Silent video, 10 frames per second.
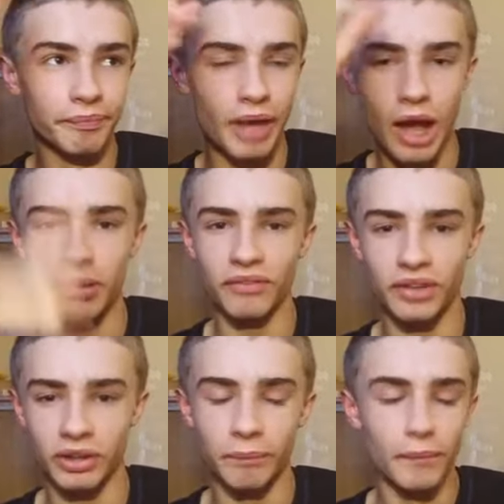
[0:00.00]

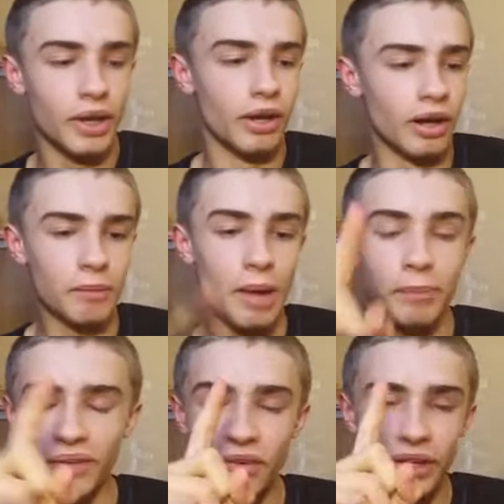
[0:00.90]
Oblivion.
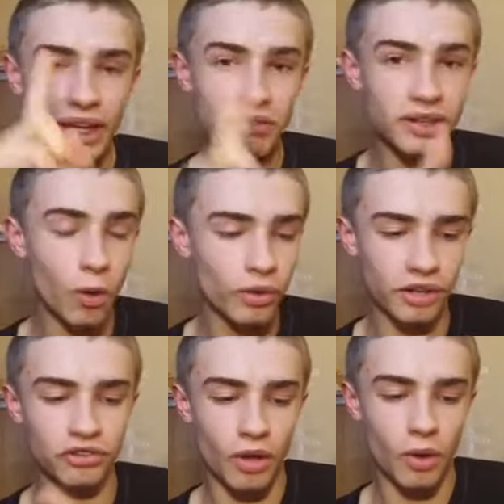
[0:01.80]
Oblivion is the
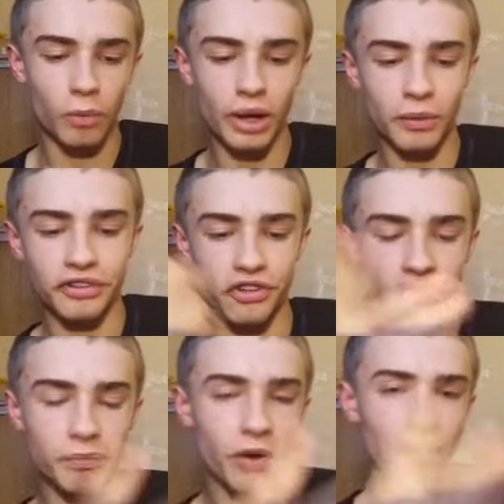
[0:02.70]
oldest, whereas the
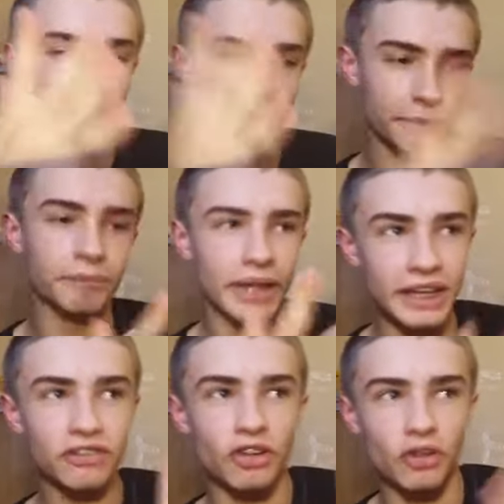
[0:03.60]
Smiler
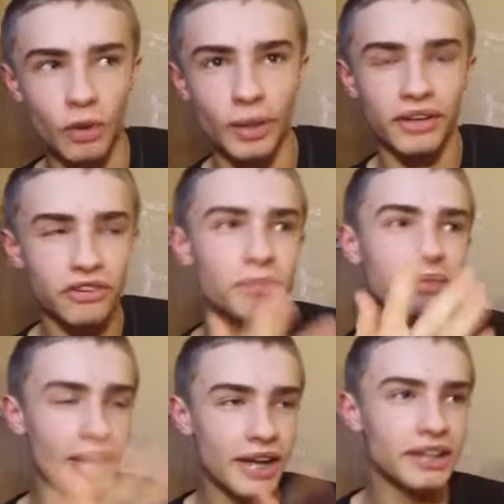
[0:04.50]
is the newest,
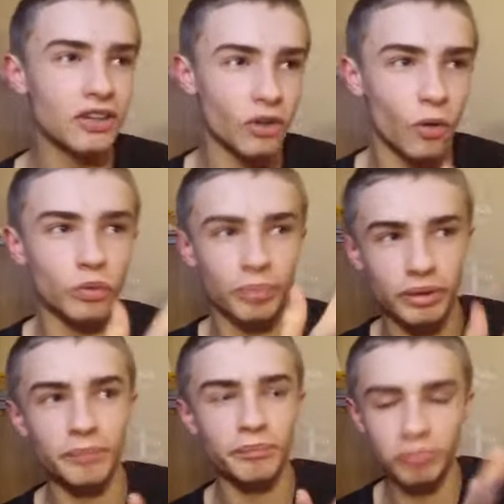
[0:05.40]
10 years old,
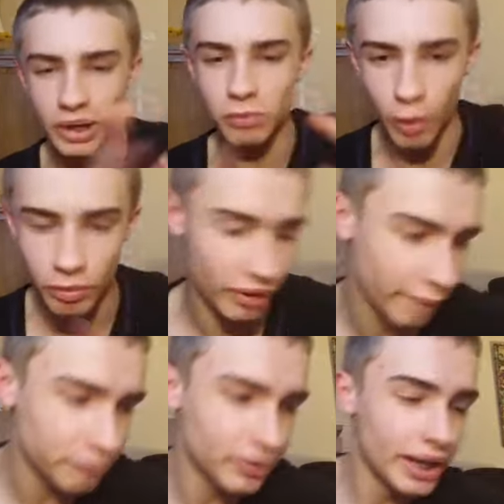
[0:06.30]
but we roll with that.
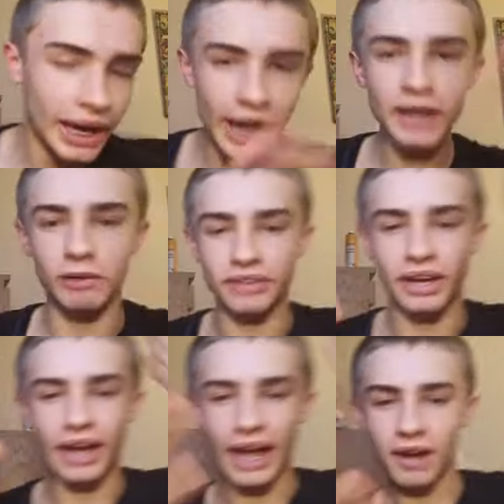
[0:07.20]
Anyways,
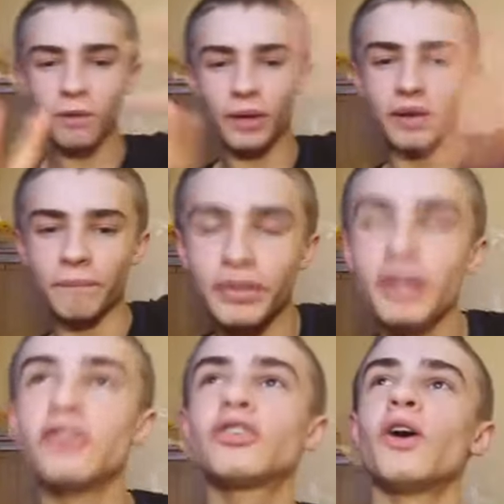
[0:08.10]
hello.
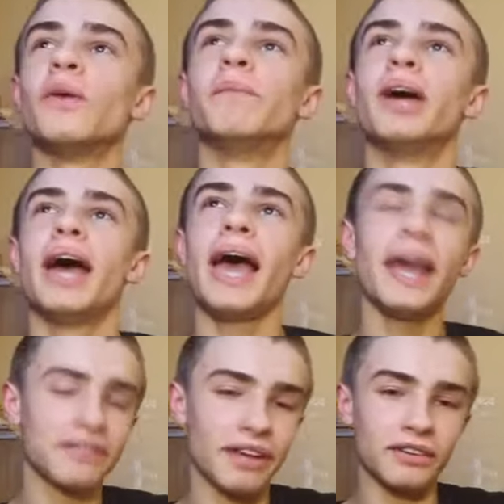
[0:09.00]
So,
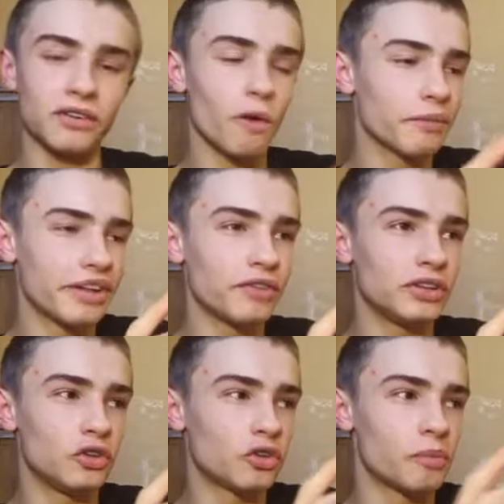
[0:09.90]
X Sector was never
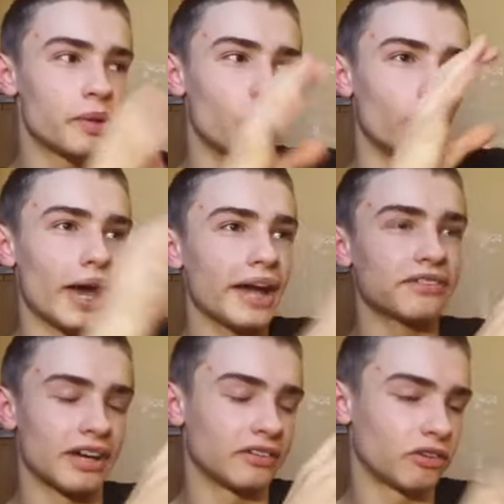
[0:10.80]
used to be called X
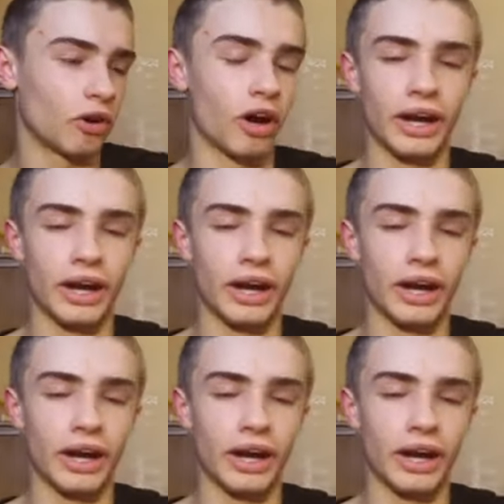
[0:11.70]
Sector.